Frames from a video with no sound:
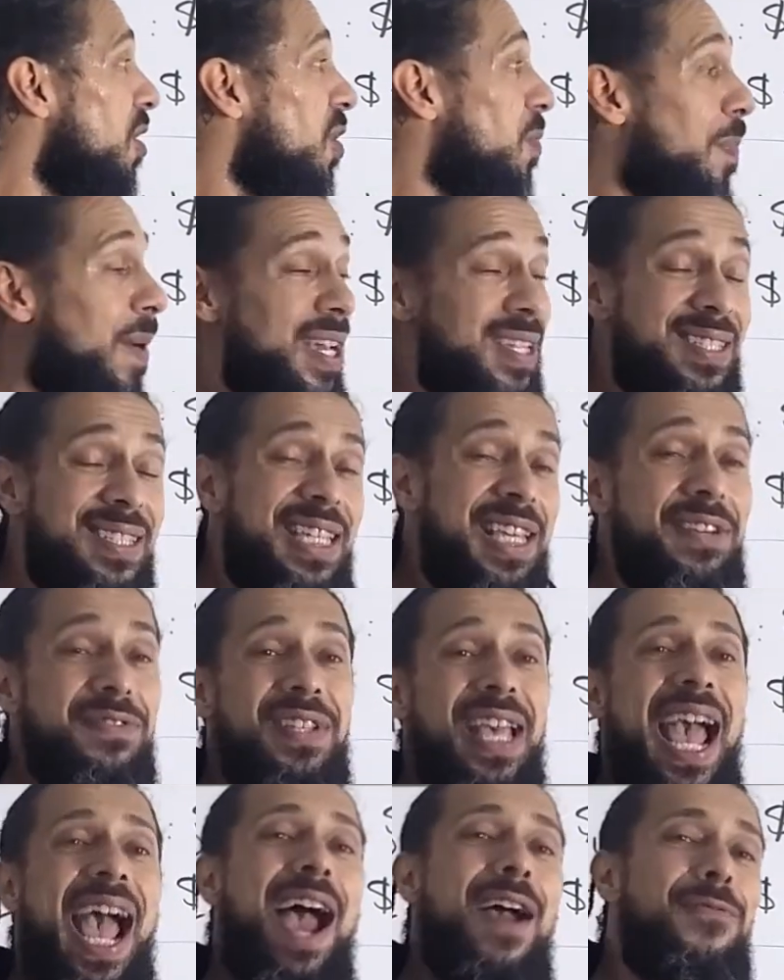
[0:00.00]
space gives
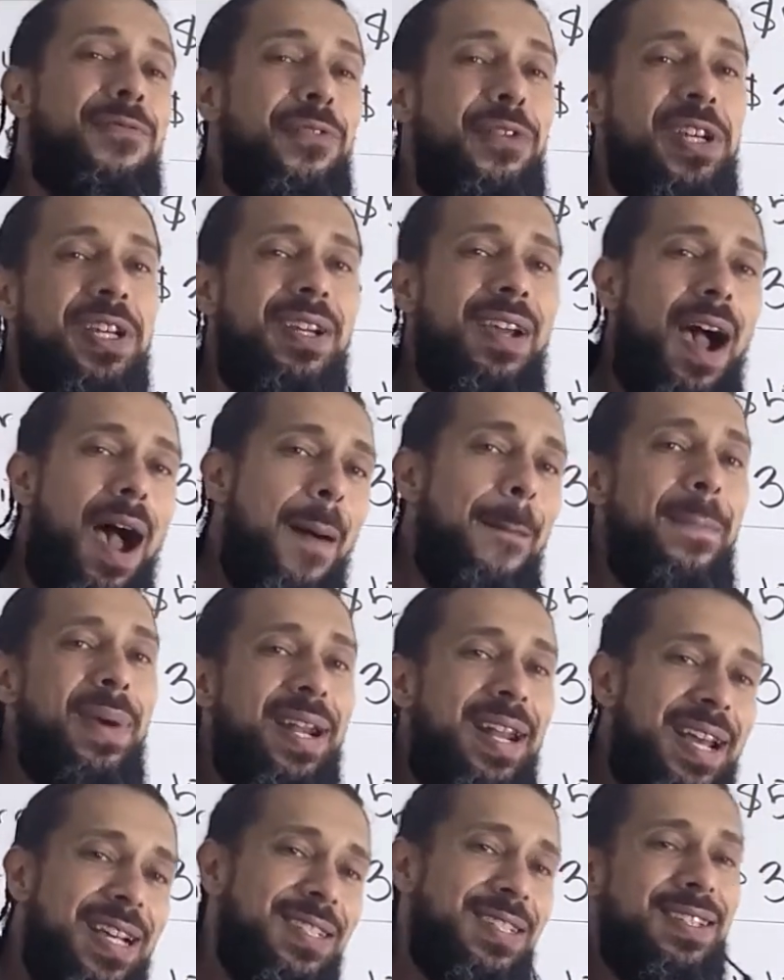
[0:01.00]
every
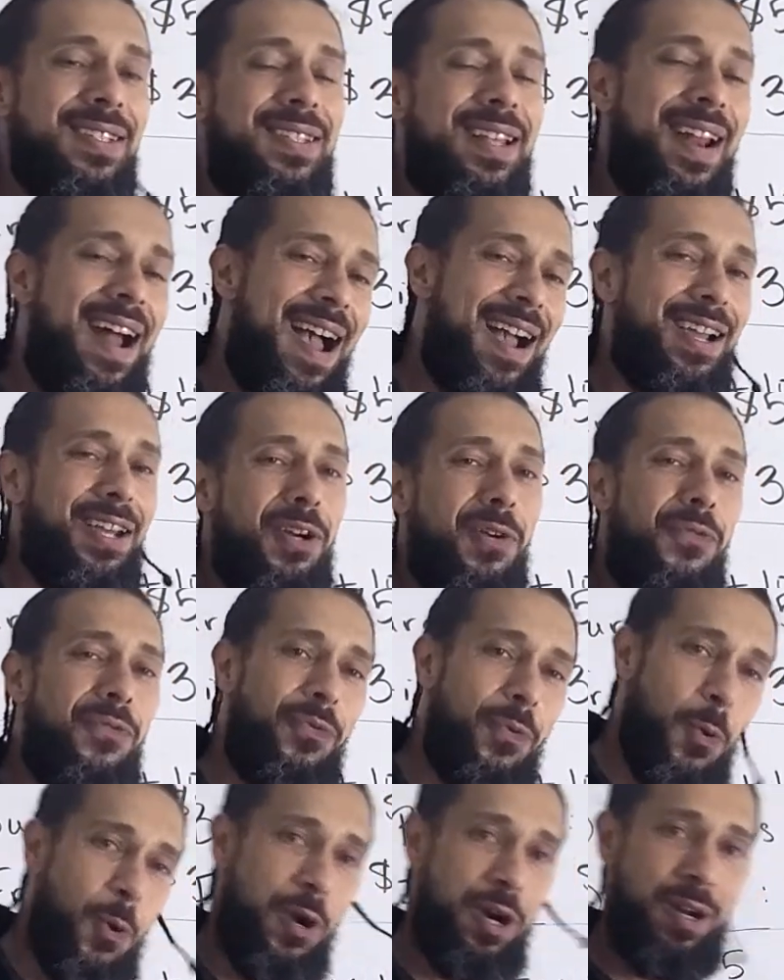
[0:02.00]
combination that I can
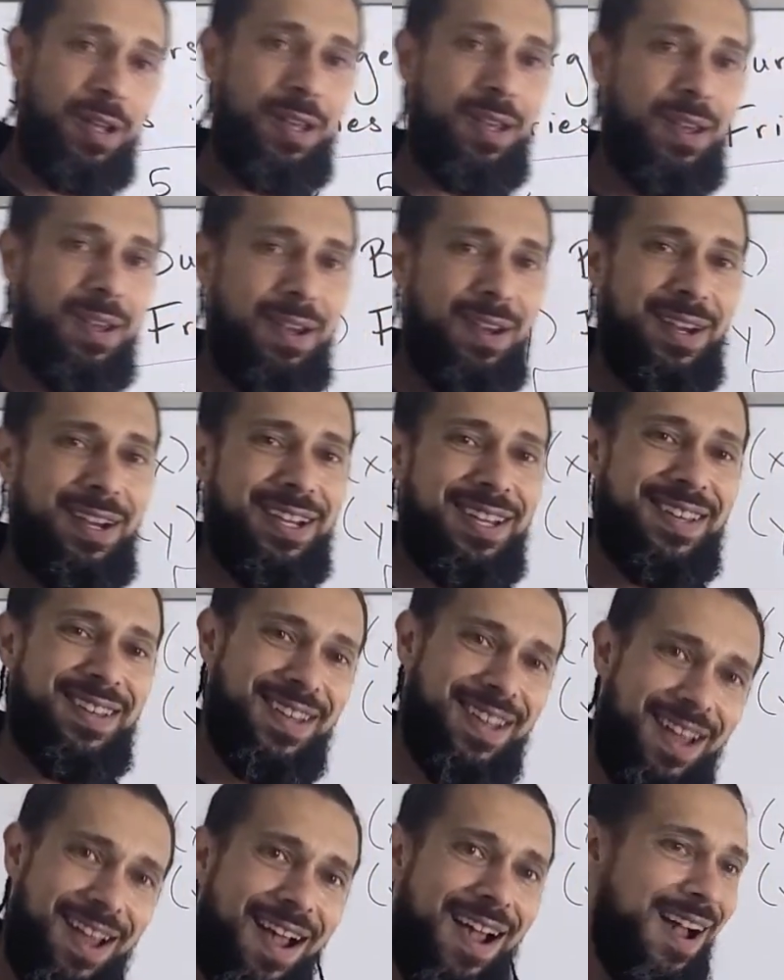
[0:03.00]
afford.
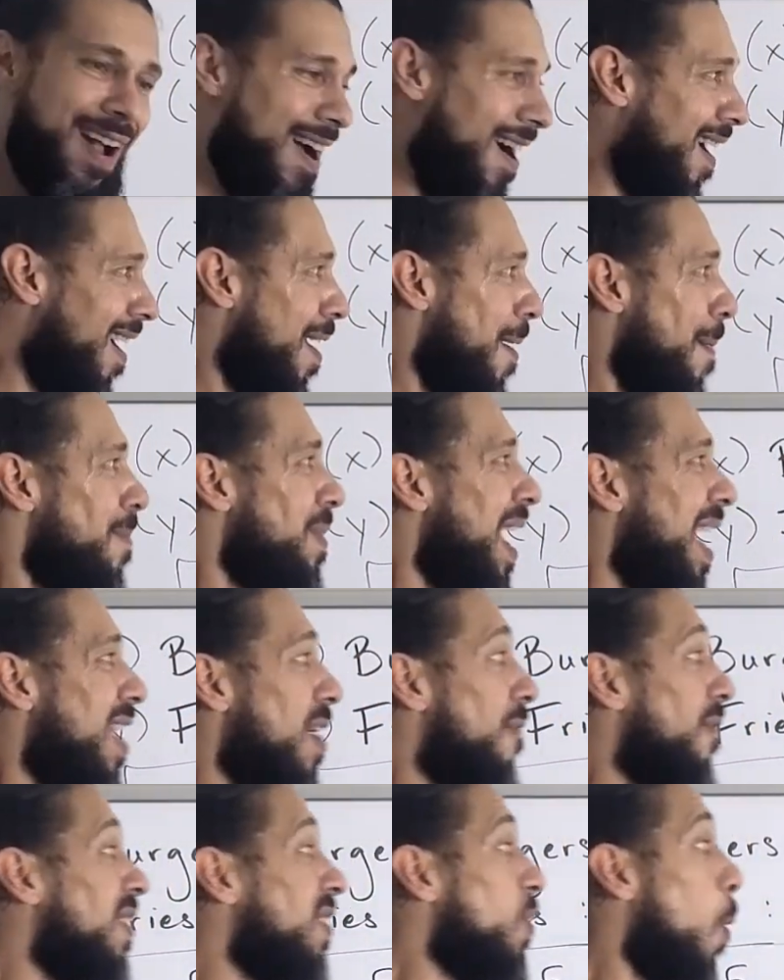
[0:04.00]
Yeah, and
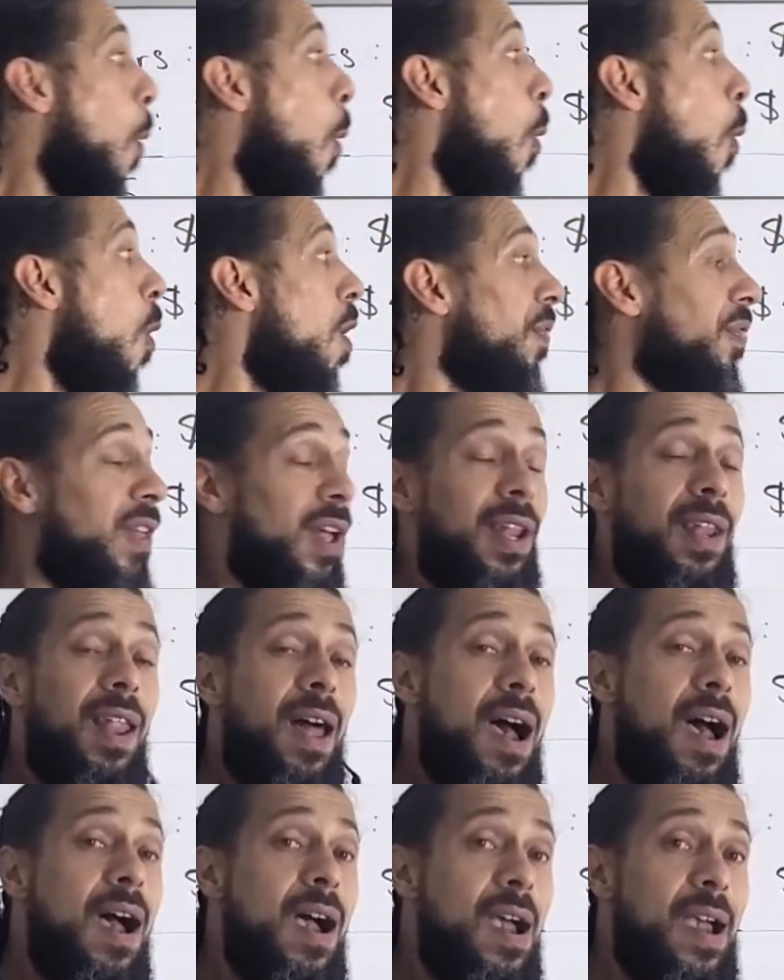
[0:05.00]
if it's on the
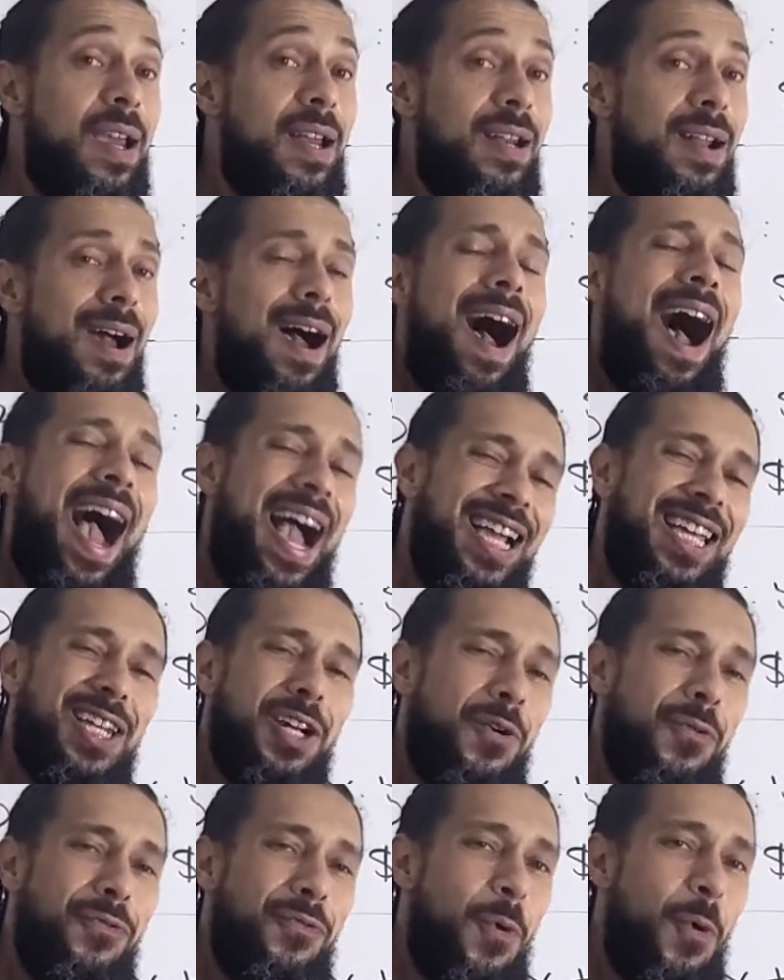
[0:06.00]
line, I can
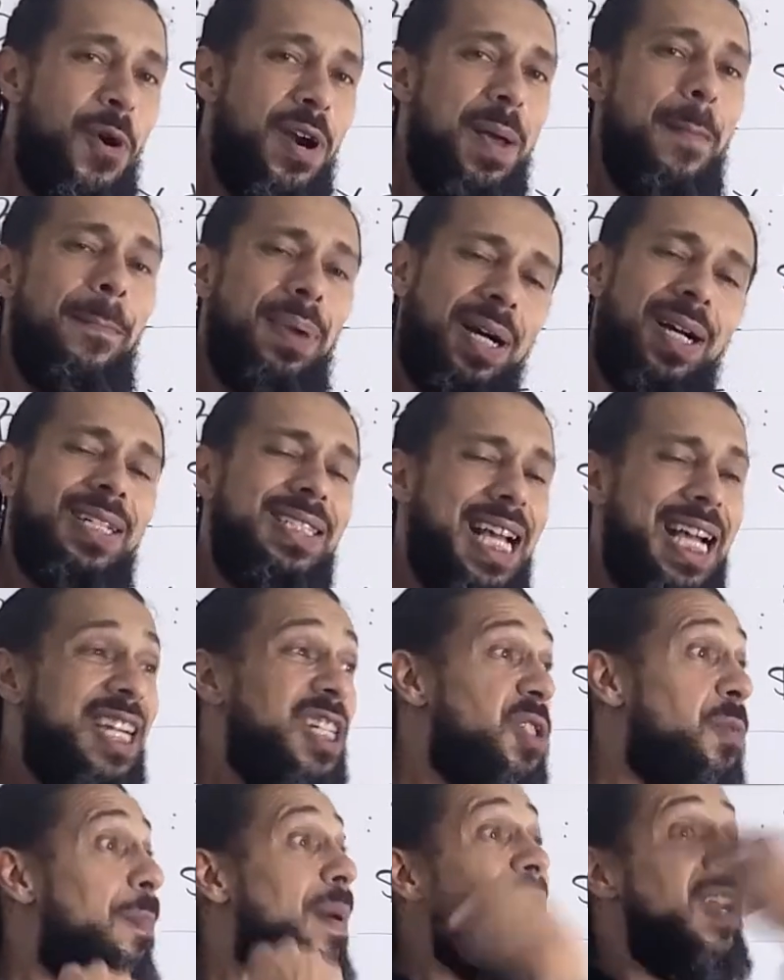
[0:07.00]
afford it because I can
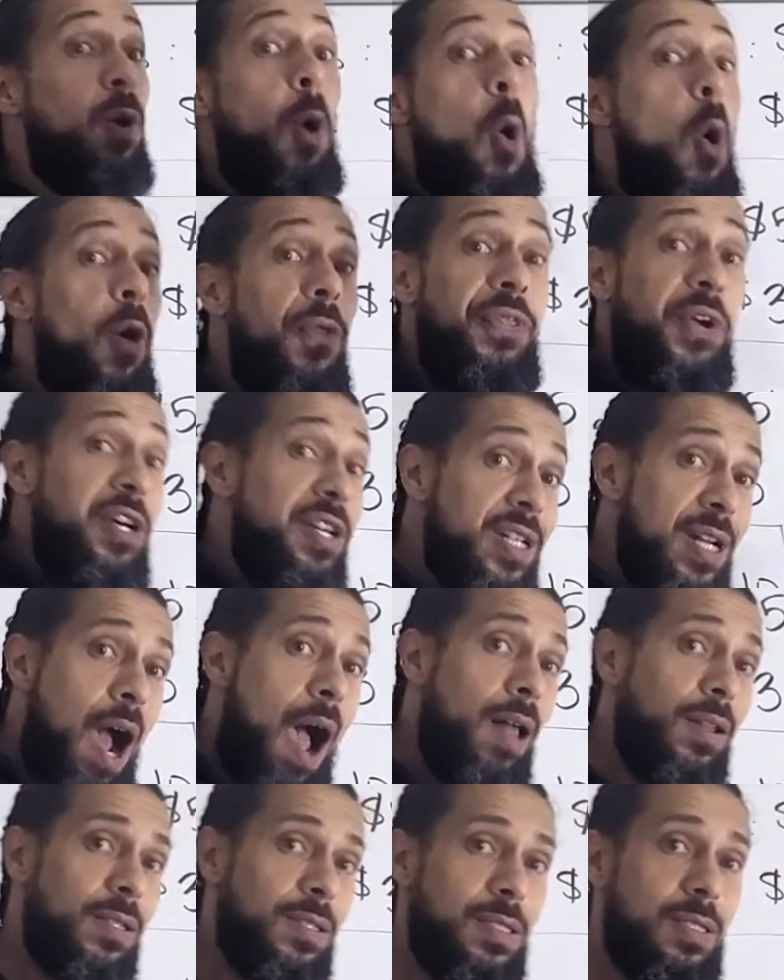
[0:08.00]
spend all
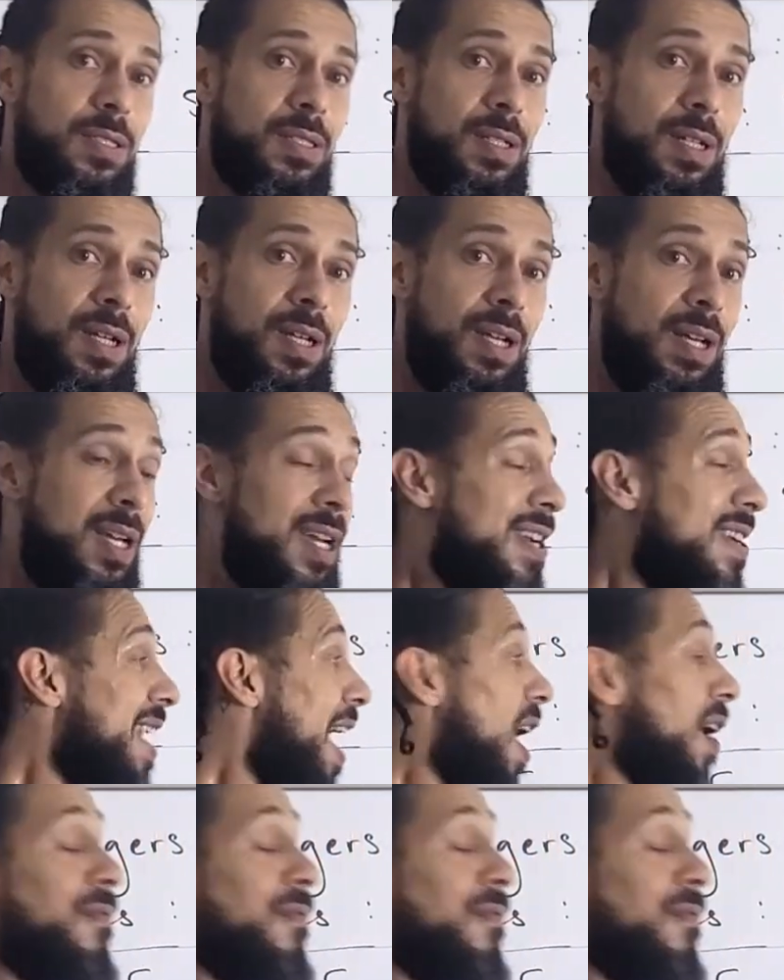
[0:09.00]
$30. Now,